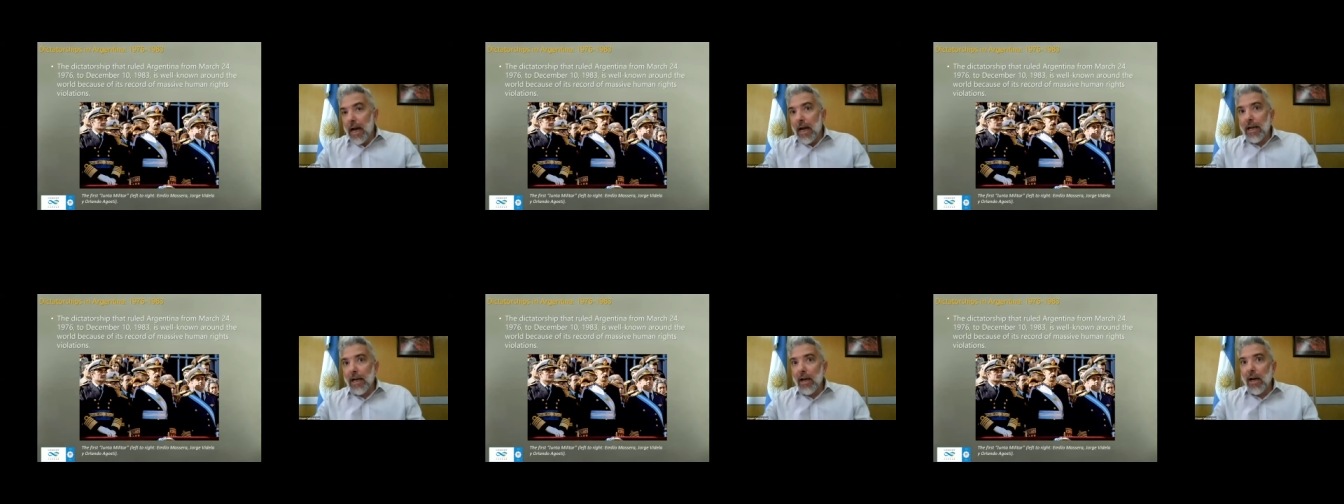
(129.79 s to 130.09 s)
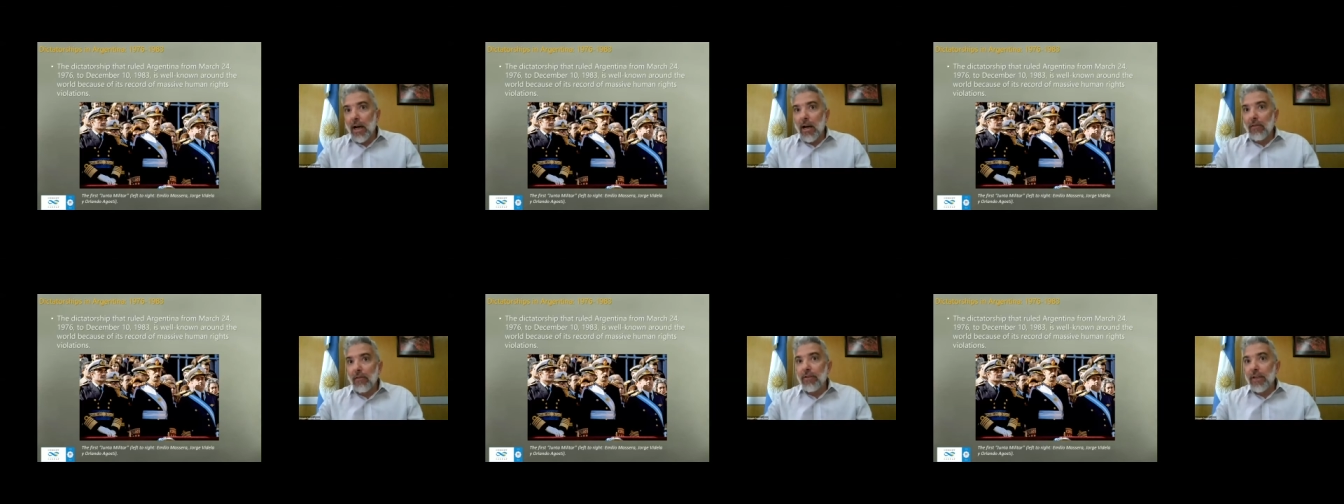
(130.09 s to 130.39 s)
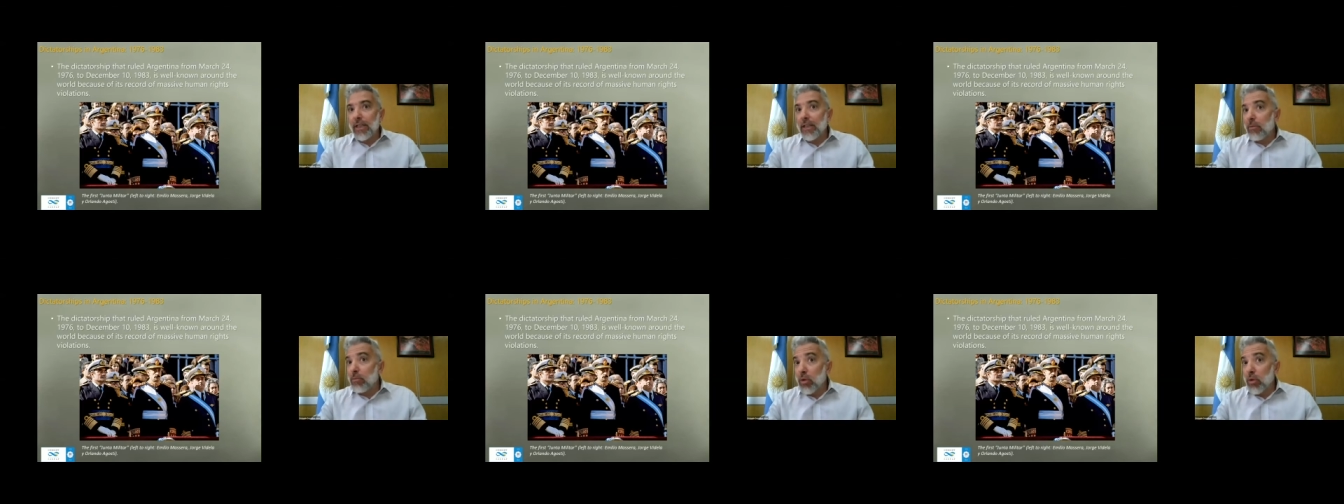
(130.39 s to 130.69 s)
and a
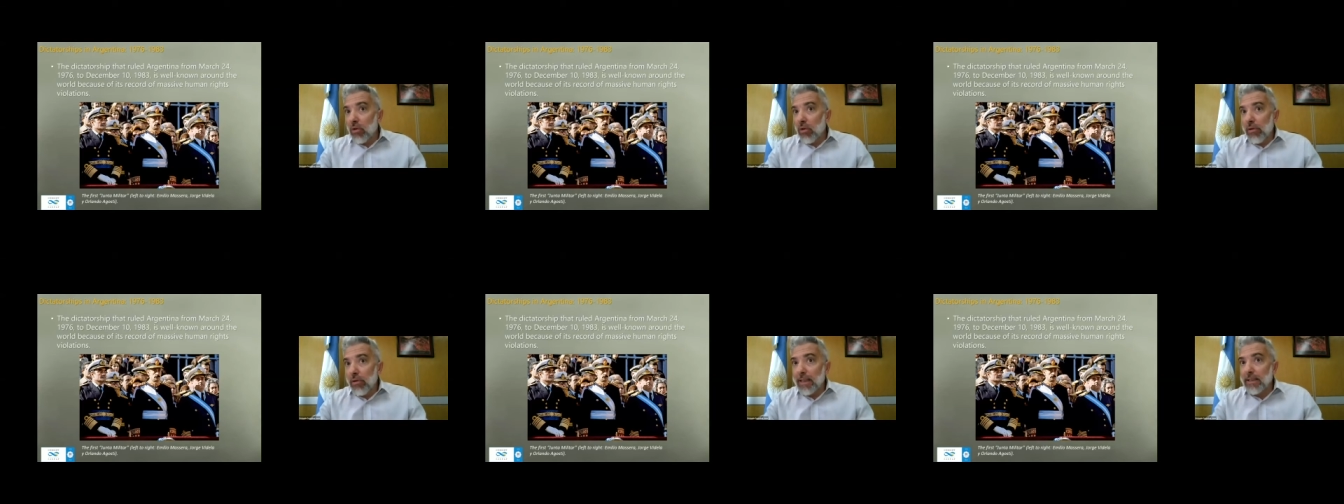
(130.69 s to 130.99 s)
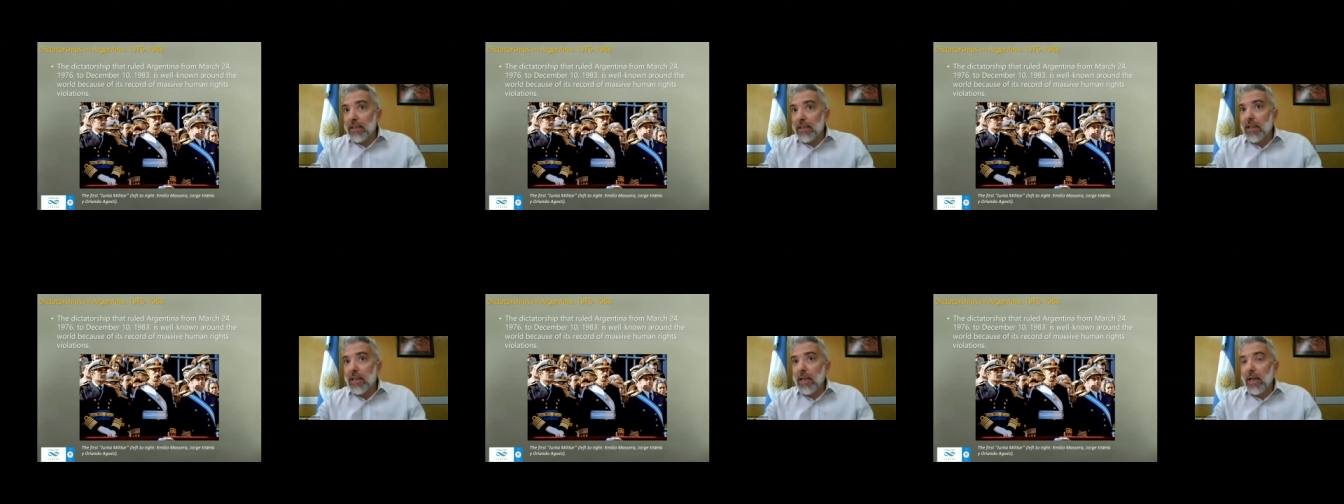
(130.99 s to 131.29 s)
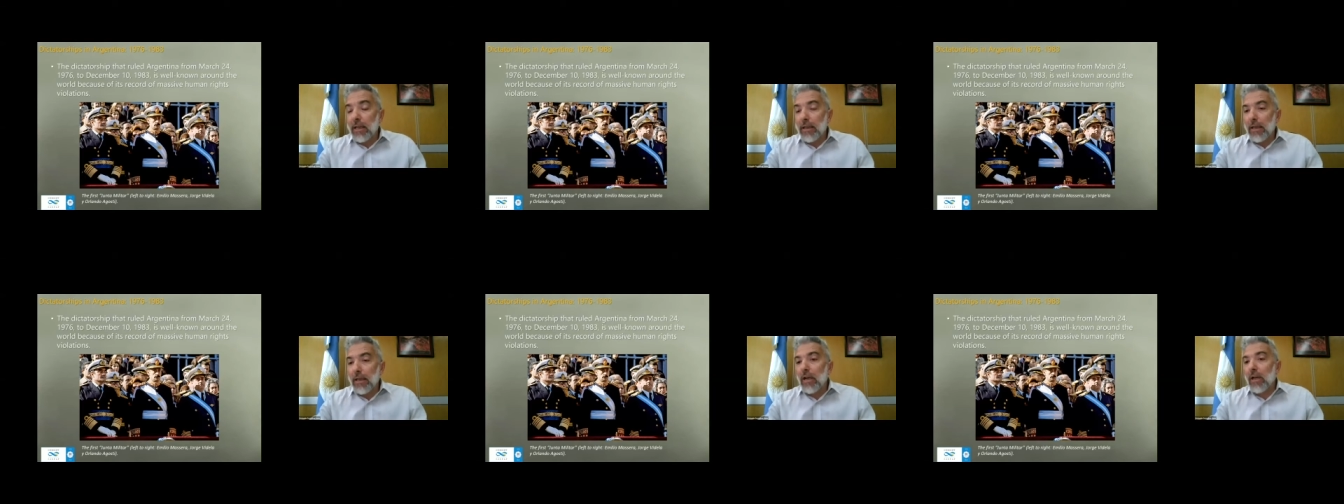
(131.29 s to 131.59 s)
very bureaucratic
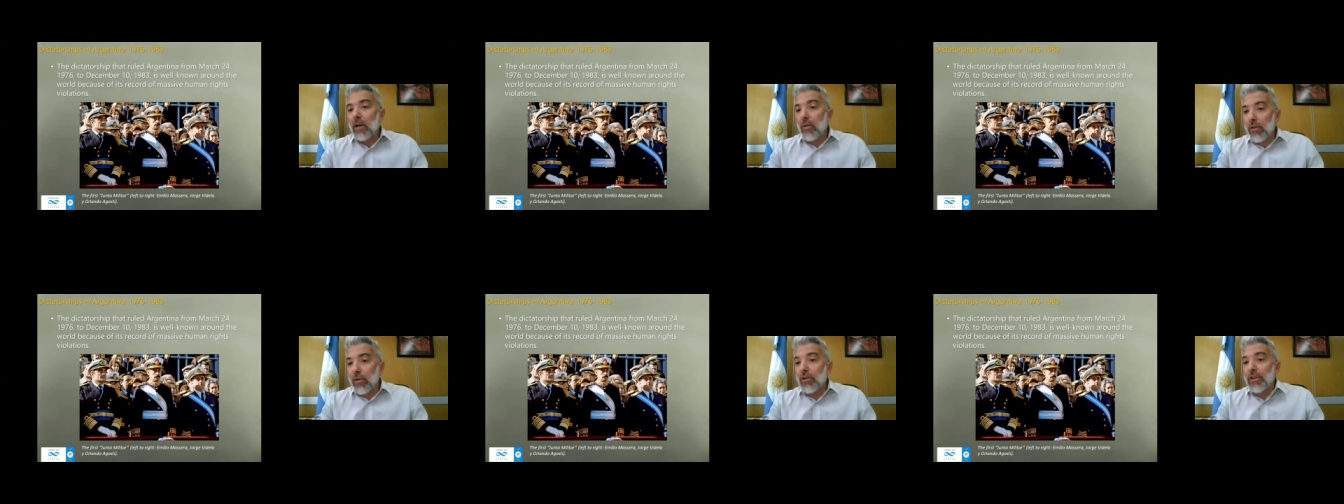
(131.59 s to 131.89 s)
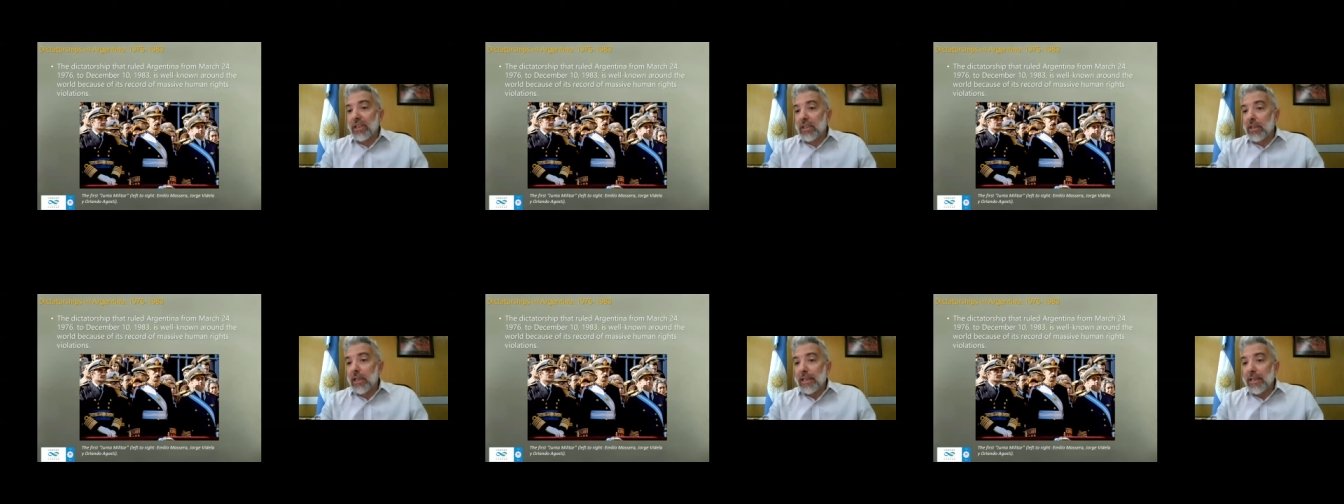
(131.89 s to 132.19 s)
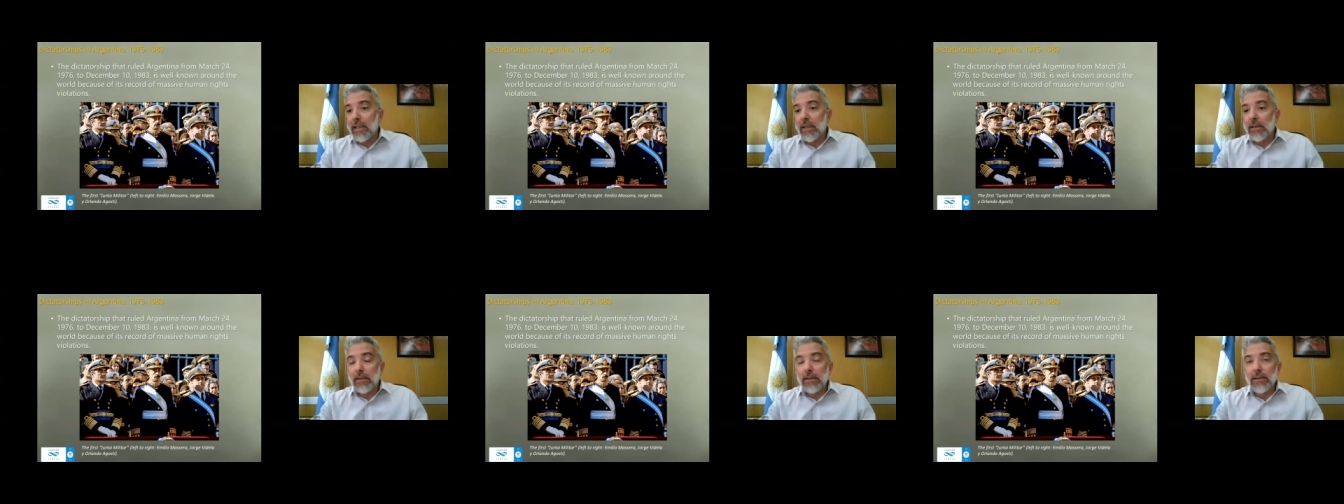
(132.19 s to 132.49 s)
and
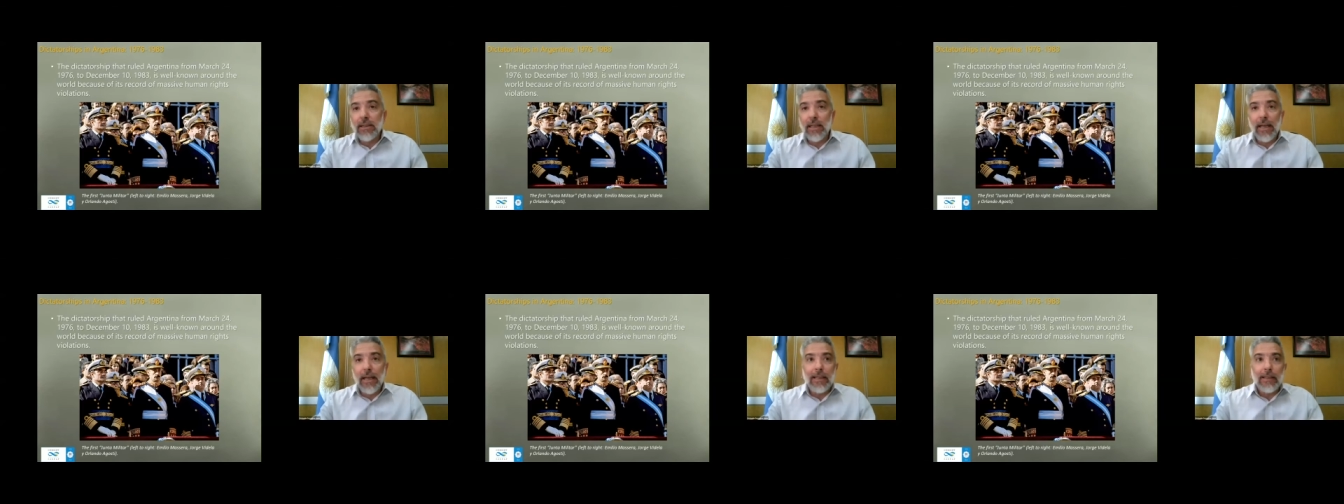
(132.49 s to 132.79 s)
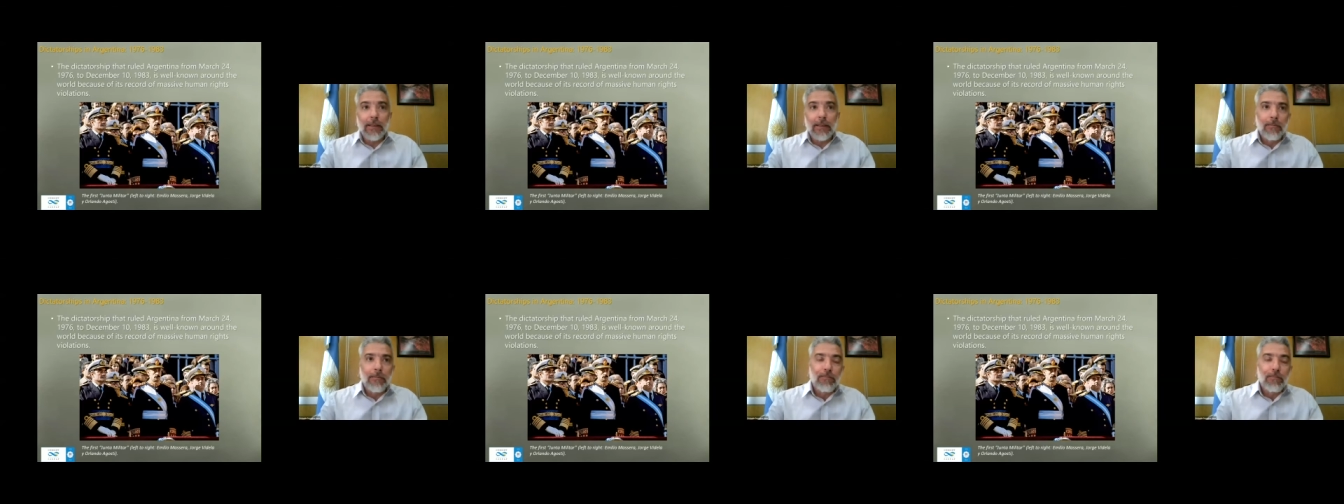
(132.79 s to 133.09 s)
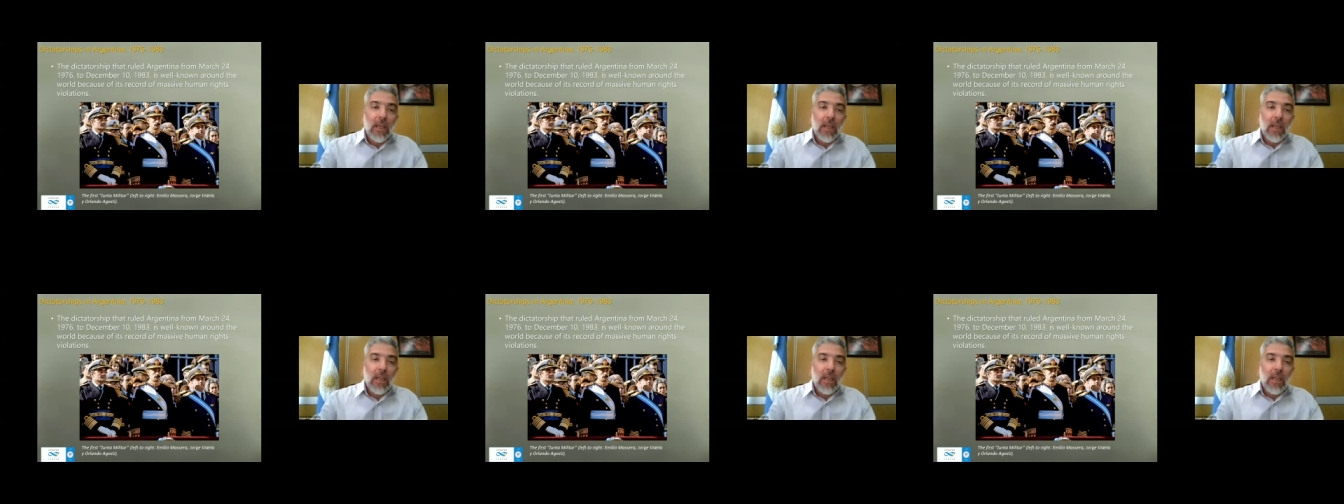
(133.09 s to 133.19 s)
authoritarian state.